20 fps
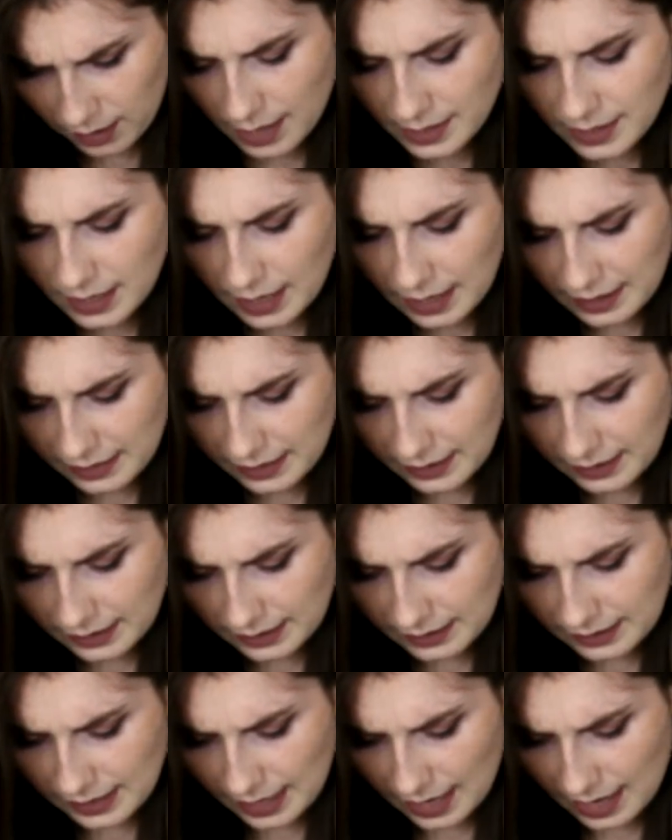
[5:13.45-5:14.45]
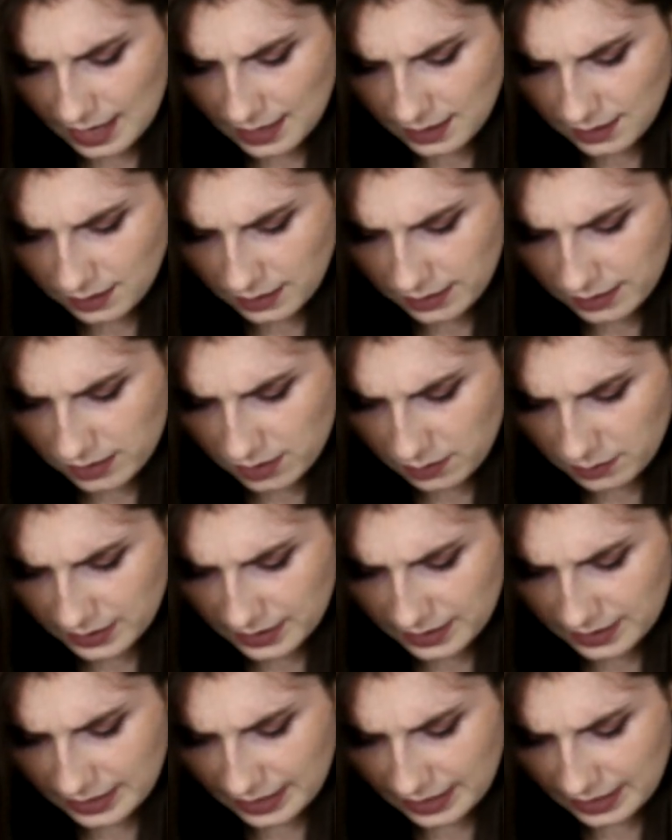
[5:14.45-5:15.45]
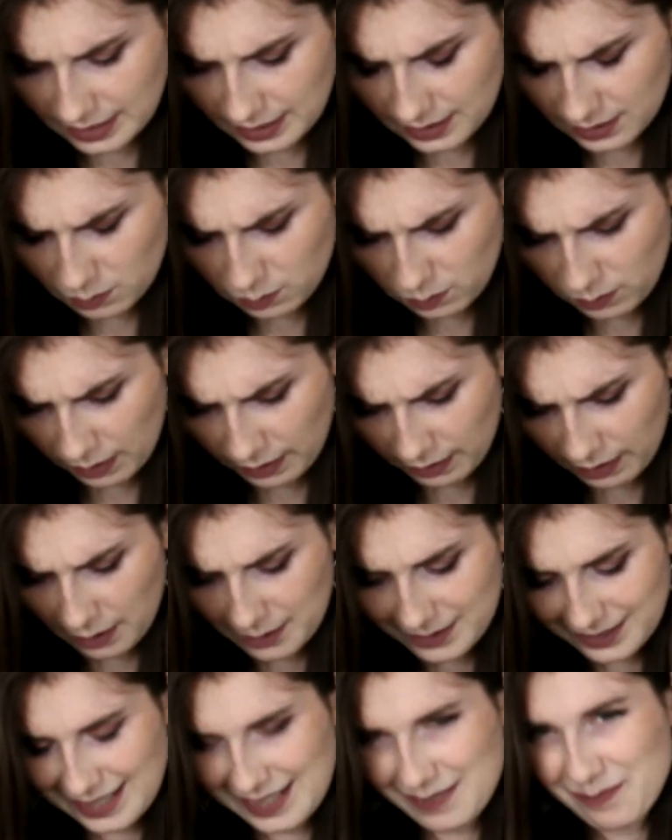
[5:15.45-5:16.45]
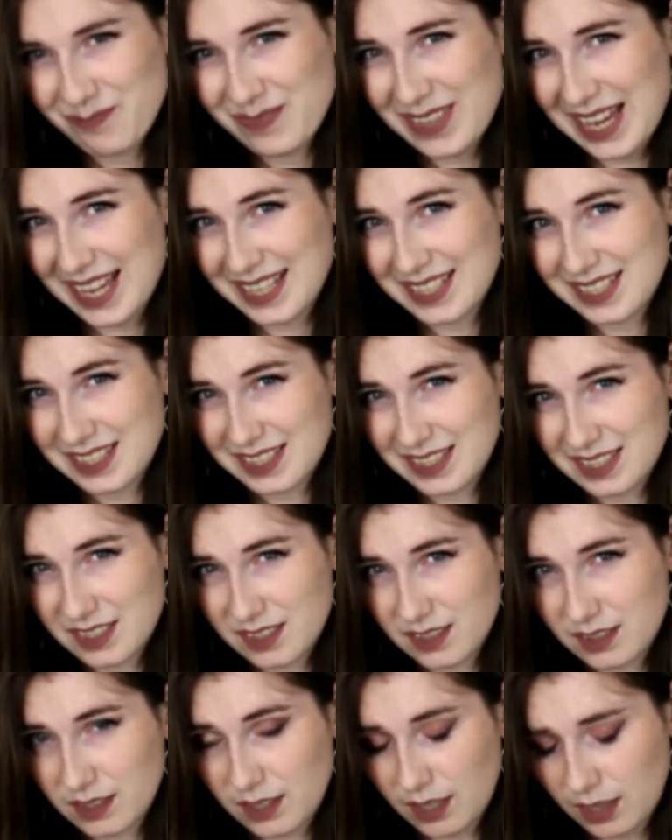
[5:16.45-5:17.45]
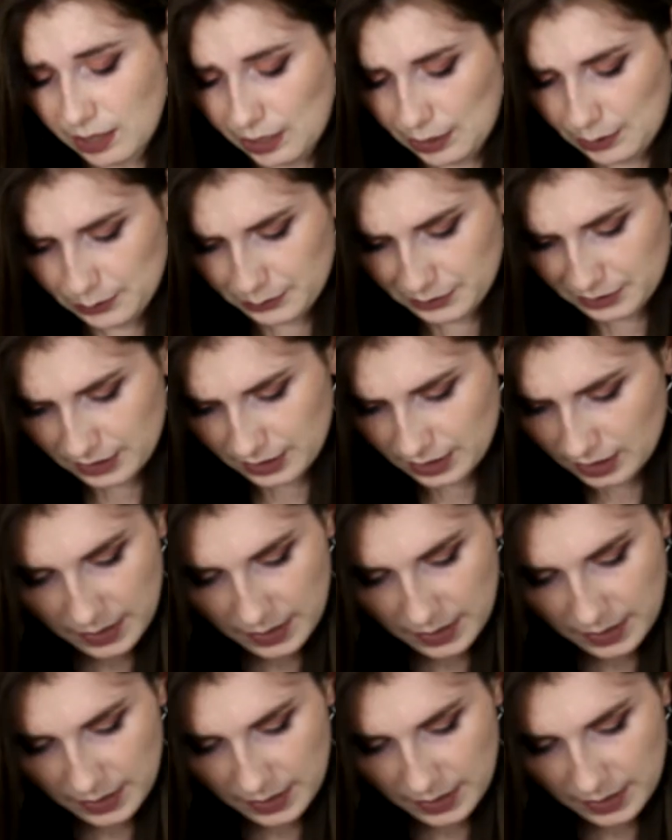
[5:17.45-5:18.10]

And then I think again, there was things where I was like, that's closed.